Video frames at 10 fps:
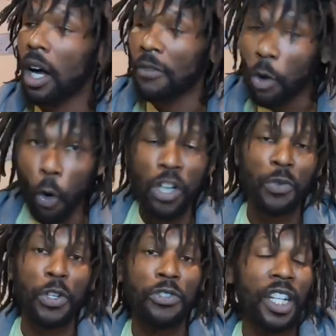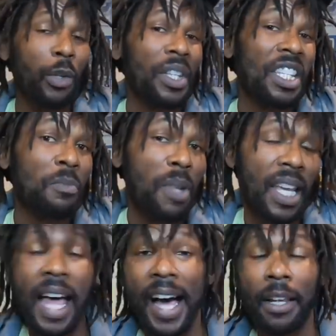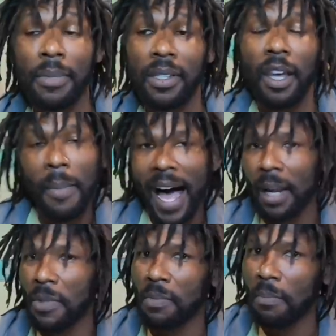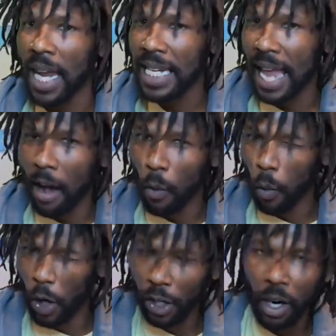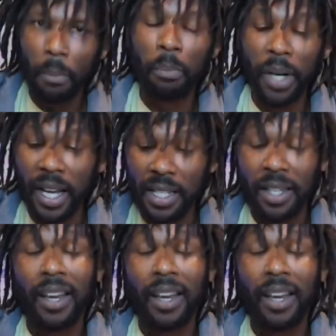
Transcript: Of course, when you're dealing with these bin items, some items may not work, but